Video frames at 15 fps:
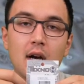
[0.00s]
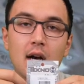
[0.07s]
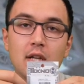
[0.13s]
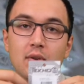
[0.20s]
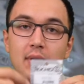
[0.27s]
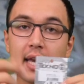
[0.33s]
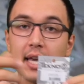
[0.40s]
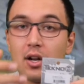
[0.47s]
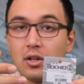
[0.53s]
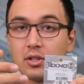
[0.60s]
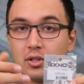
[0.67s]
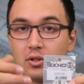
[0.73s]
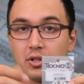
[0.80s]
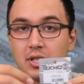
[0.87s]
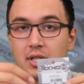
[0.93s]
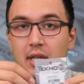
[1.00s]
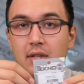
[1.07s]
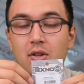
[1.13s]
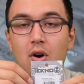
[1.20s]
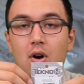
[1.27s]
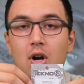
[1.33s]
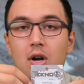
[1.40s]
You can also, just like
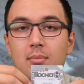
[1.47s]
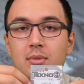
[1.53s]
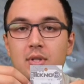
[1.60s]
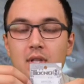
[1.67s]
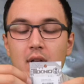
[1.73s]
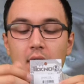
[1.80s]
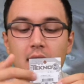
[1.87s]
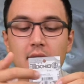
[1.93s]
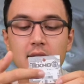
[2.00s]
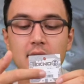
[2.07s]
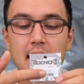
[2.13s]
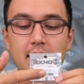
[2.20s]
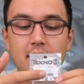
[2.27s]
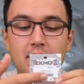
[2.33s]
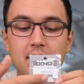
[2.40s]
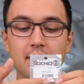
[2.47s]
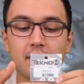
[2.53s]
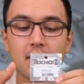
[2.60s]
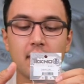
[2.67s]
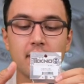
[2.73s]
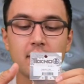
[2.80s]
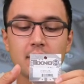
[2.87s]
the arms, slot your diff
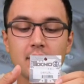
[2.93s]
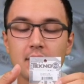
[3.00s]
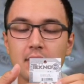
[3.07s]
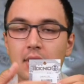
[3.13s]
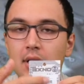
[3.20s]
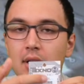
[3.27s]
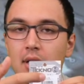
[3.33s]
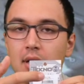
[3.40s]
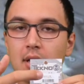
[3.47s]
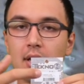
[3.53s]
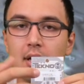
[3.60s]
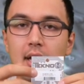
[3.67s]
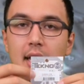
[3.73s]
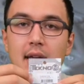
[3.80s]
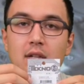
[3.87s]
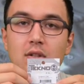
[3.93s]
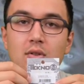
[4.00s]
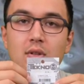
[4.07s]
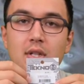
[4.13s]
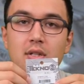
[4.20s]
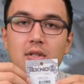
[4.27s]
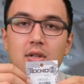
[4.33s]
covers and do
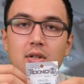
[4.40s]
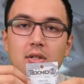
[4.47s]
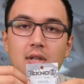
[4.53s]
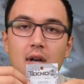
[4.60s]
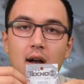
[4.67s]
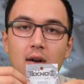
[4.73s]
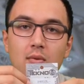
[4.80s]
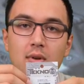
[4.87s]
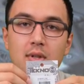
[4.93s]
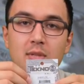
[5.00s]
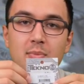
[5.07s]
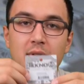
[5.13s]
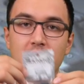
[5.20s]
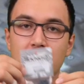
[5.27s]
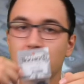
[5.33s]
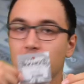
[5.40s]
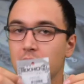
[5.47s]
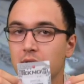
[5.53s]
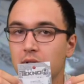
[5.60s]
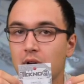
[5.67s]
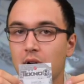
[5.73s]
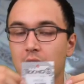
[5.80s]
this to your stock ones, but these
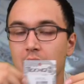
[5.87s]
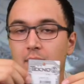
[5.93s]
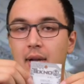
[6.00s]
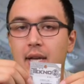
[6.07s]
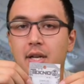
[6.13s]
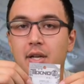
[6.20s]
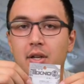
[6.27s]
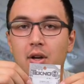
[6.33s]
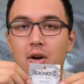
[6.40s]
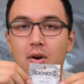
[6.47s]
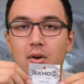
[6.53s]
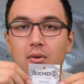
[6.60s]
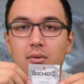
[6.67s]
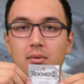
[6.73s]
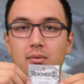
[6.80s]
ones are already ready to go.